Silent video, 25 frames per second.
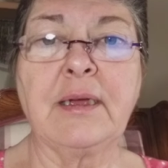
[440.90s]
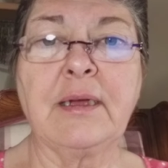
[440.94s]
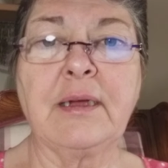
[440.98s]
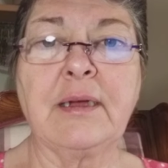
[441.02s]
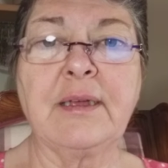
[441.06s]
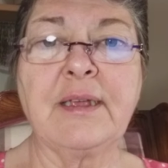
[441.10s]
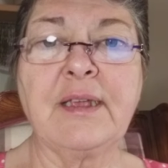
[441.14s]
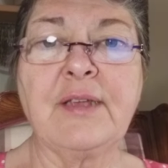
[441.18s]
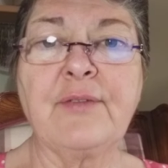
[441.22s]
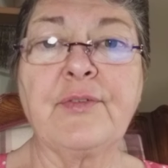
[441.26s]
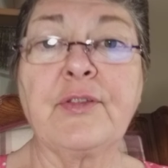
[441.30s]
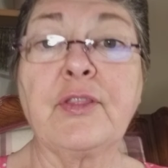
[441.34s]

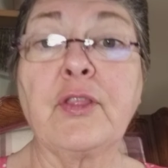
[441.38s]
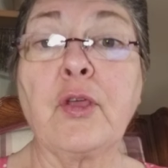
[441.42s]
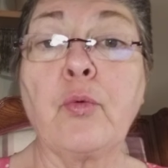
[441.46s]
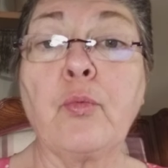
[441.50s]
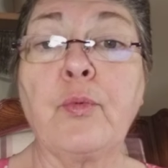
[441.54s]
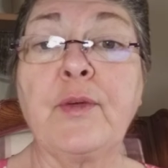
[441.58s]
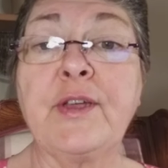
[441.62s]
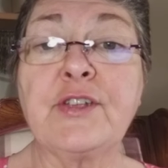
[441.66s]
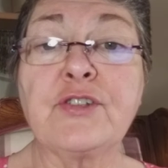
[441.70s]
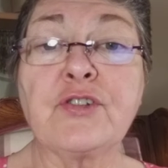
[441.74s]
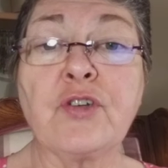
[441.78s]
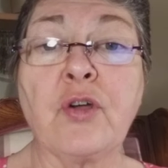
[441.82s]
Even though
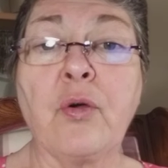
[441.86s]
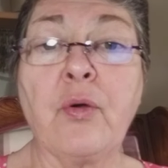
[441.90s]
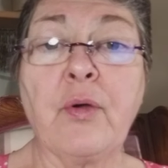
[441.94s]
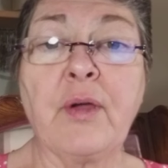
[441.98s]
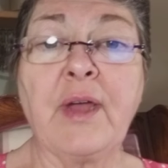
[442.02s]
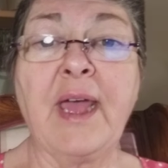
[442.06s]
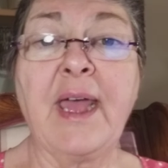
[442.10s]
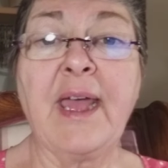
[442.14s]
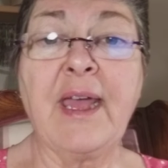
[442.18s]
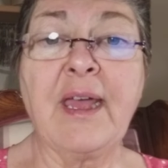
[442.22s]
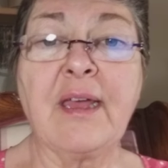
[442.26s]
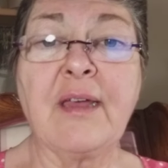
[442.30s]
we don't
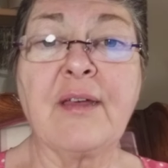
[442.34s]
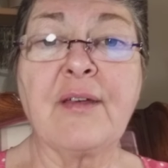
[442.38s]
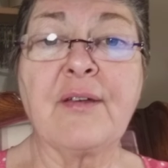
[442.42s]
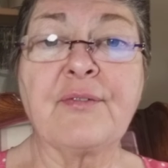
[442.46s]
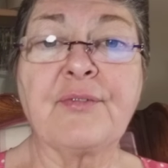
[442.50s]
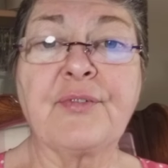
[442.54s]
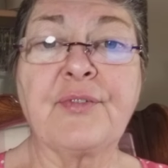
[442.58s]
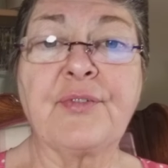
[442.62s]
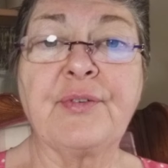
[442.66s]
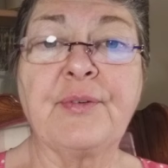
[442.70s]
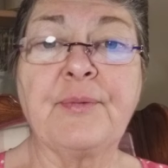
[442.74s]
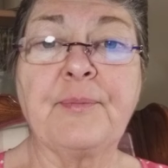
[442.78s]

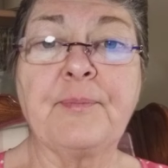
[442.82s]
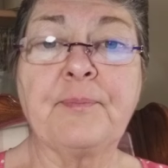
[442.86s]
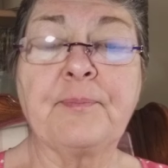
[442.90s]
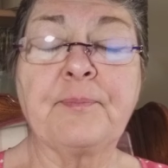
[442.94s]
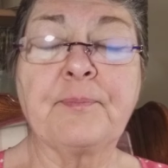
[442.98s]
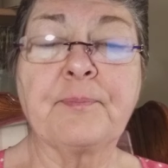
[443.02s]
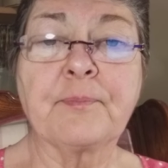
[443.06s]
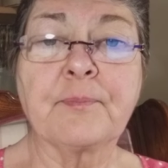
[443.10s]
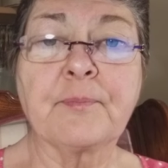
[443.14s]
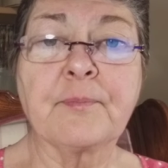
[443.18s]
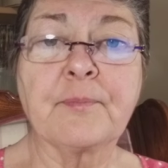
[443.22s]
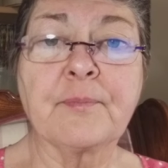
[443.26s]
have
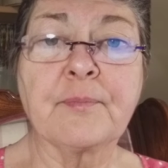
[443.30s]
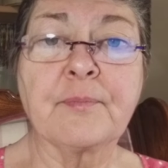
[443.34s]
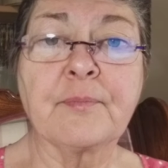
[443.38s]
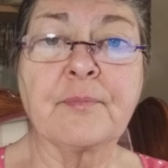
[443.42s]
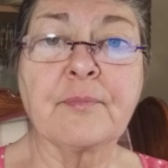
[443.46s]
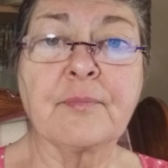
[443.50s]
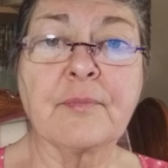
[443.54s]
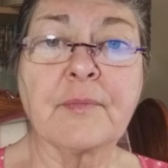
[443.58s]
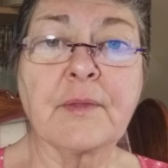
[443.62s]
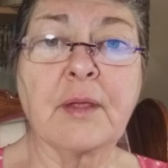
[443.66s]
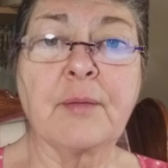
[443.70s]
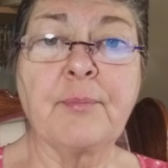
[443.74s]

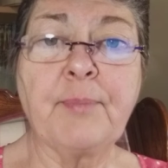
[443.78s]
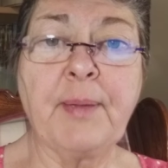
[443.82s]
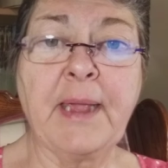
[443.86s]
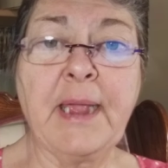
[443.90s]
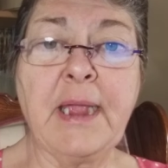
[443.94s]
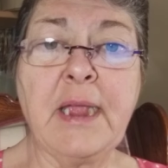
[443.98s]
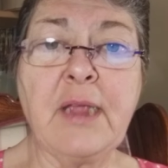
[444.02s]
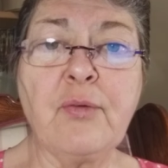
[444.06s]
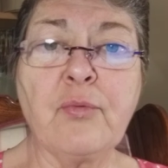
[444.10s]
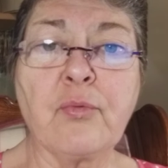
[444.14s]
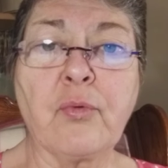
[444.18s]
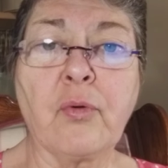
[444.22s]

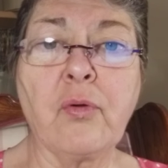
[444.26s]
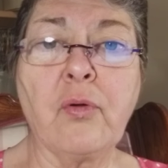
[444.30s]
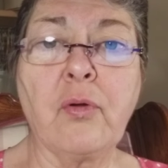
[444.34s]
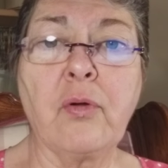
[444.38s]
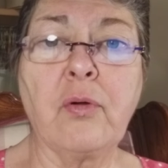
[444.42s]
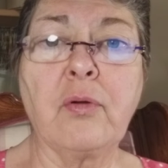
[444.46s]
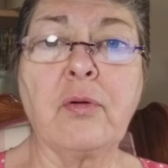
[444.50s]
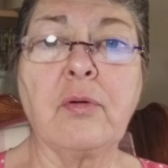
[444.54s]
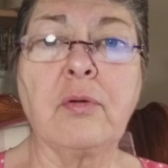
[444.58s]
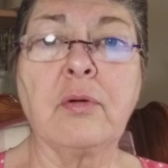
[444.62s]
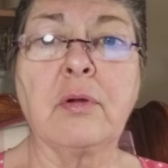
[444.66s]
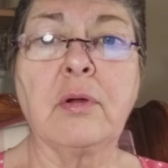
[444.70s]

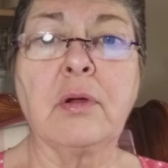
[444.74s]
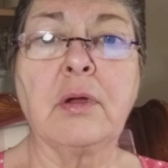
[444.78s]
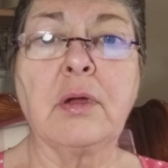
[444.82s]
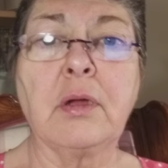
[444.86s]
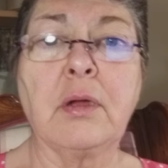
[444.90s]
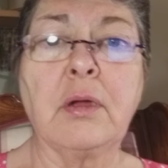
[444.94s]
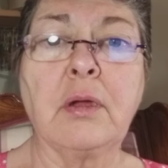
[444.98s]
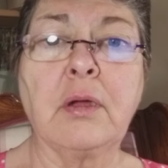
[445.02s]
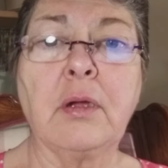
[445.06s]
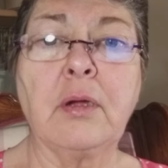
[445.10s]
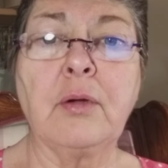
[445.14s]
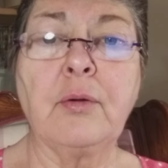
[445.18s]
payroll,
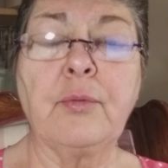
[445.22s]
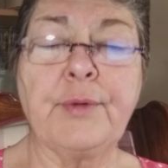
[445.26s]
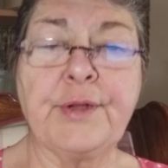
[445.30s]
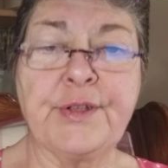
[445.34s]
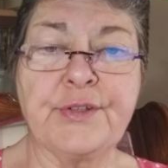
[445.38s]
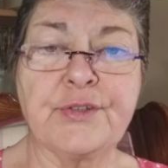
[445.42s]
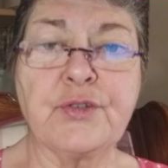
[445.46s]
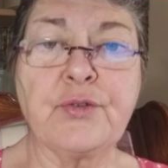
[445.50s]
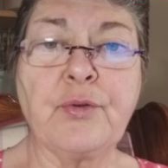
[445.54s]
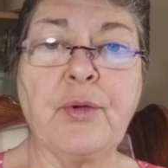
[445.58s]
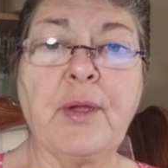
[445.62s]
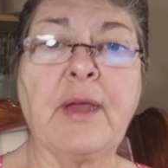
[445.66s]
we
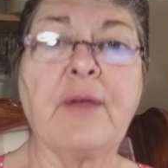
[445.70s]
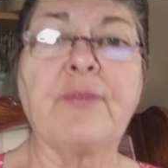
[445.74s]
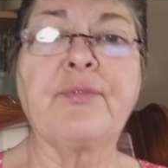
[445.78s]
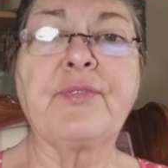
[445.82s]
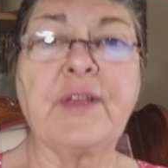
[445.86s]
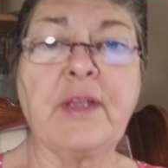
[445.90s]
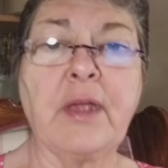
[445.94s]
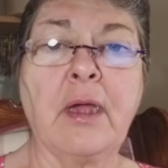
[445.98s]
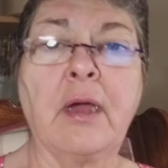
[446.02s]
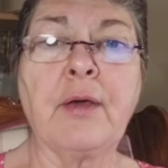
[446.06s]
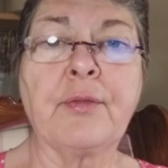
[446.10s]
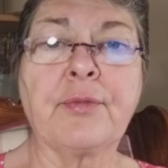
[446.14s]
do have
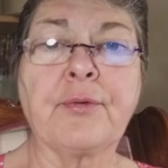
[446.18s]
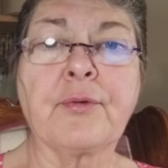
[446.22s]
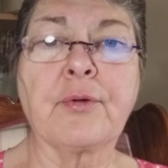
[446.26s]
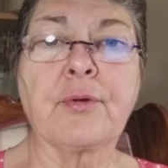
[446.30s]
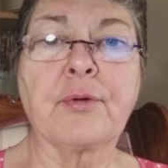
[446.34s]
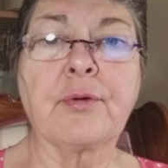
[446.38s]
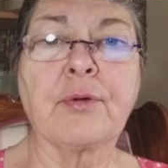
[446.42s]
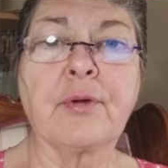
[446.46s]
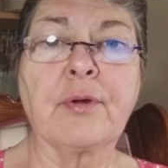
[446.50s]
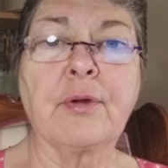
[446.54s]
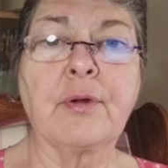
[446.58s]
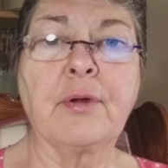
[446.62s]
the
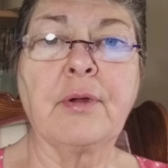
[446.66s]
other